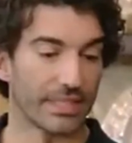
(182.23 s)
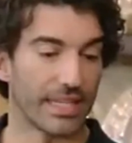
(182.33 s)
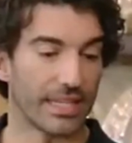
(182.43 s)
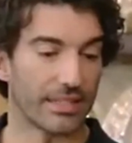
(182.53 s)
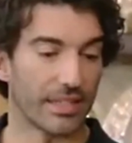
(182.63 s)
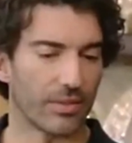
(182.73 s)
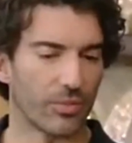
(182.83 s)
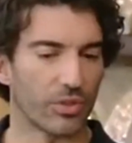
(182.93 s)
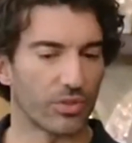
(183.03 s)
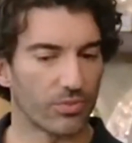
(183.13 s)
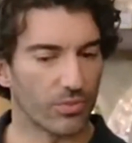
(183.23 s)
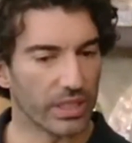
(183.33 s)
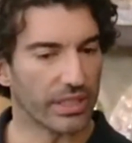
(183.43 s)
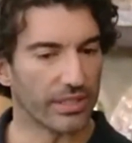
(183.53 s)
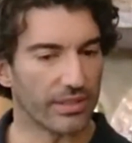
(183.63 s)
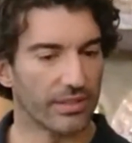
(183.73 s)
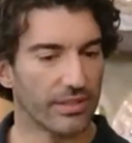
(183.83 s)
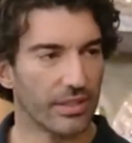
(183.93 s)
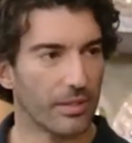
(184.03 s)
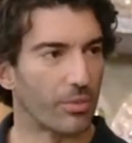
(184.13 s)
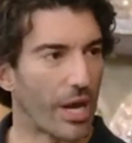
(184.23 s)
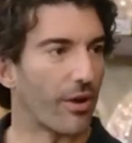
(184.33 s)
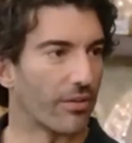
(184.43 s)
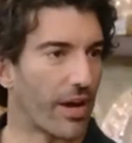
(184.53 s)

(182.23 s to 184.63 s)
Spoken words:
as a high-stakes battle, not just